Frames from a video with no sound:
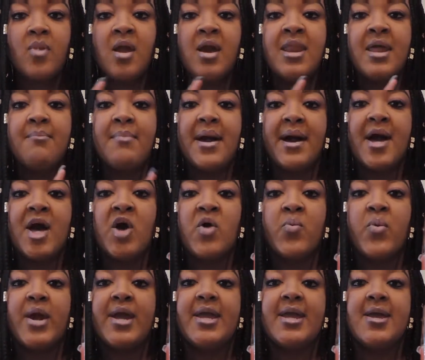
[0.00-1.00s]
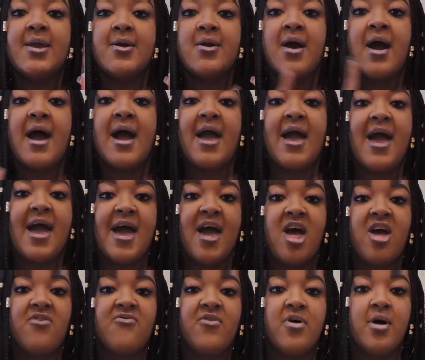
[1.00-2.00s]
And in my cup right here, I
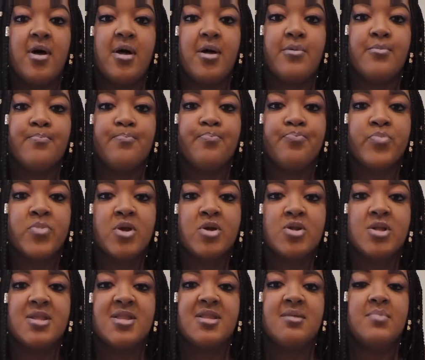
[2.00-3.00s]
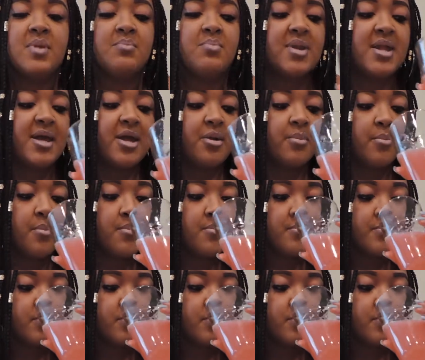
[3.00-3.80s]
have just some lemonade.